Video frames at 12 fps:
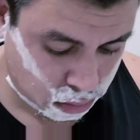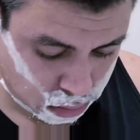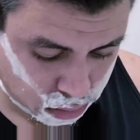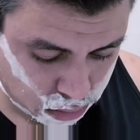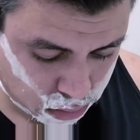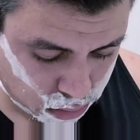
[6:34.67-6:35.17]

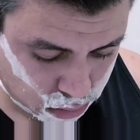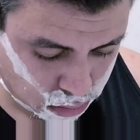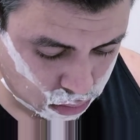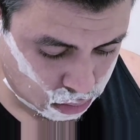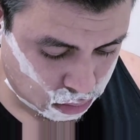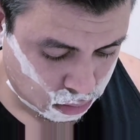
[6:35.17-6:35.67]

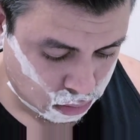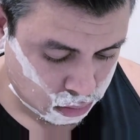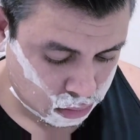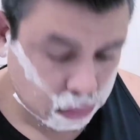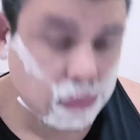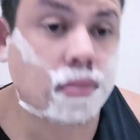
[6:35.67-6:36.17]

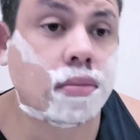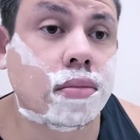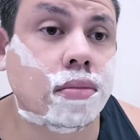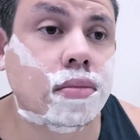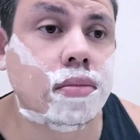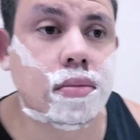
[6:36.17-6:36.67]

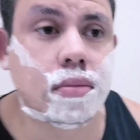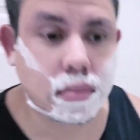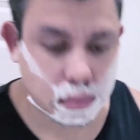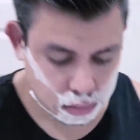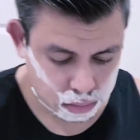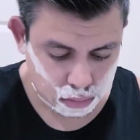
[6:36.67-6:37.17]

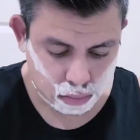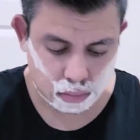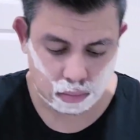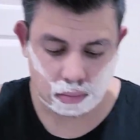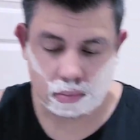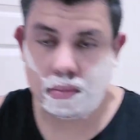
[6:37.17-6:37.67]

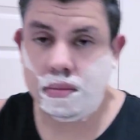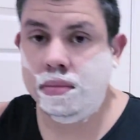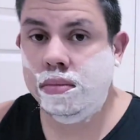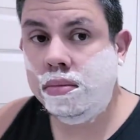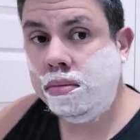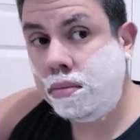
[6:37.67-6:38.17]

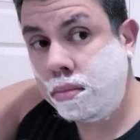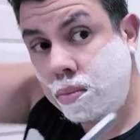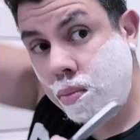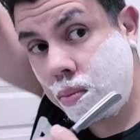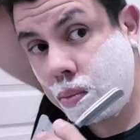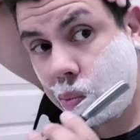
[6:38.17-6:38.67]

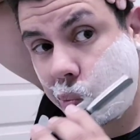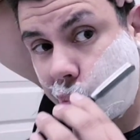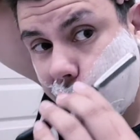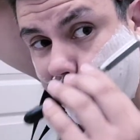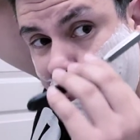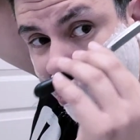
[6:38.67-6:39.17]

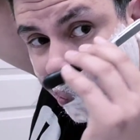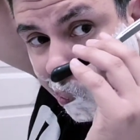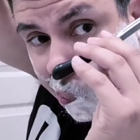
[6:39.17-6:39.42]
Nothing is said.